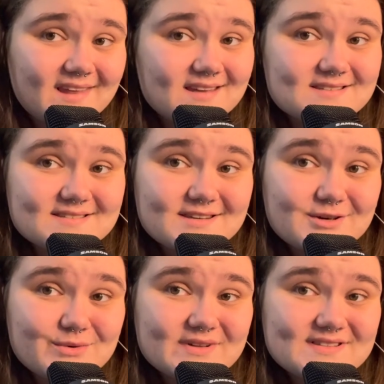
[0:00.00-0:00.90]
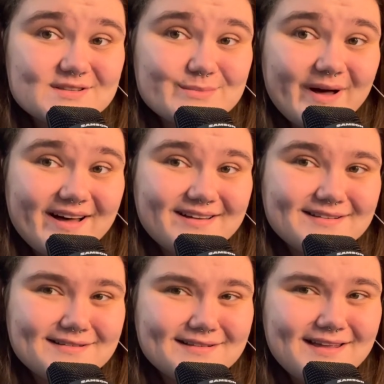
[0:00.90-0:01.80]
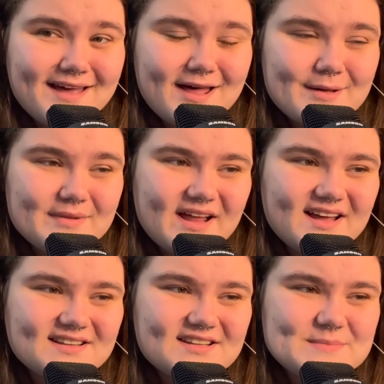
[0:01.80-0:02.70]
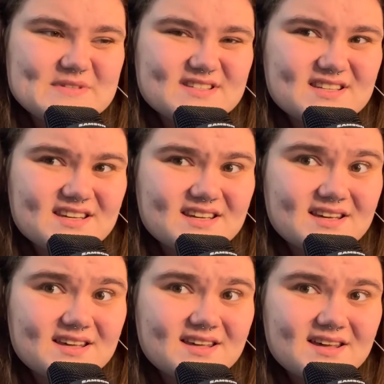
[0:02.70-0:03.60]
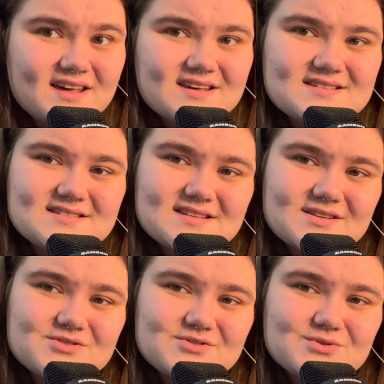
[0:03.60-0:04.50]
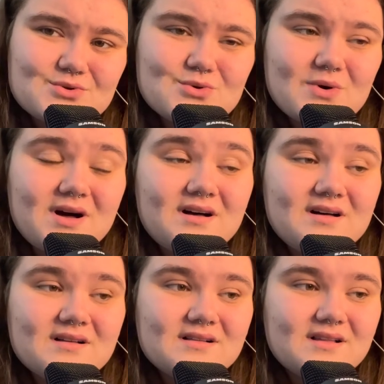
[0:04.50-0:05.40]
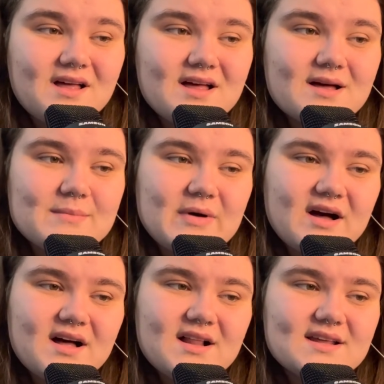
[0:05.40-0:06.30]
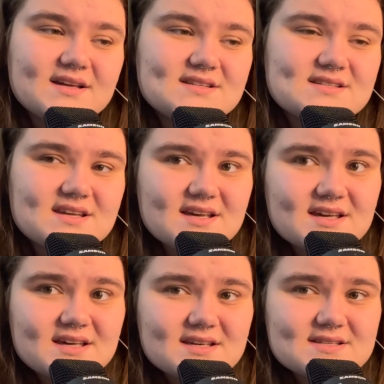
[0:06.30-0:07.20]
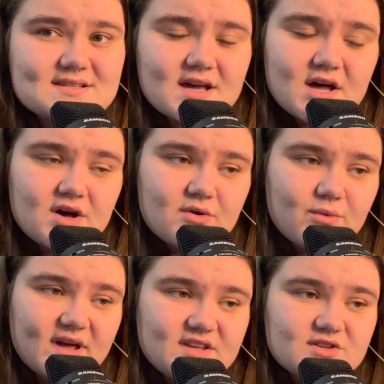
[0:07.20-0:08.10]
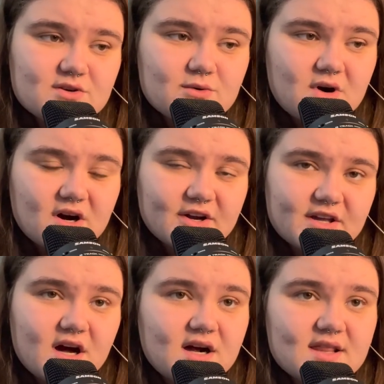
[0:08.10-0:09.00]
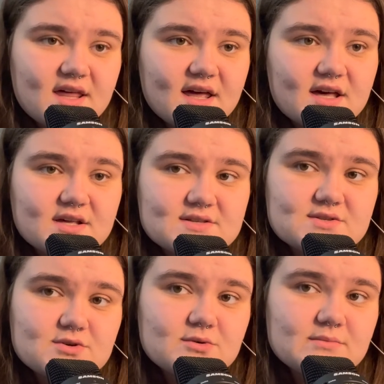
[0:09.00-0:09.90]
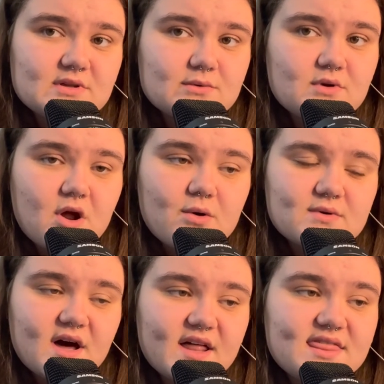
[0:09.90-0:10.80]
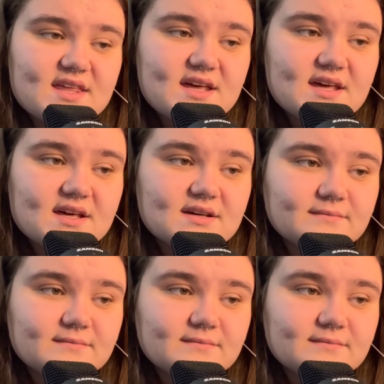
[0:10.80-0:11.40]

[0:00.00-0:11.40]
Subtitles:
Sequin smile, black lipstick, sensual politics. When you are young, they assume you know nothing.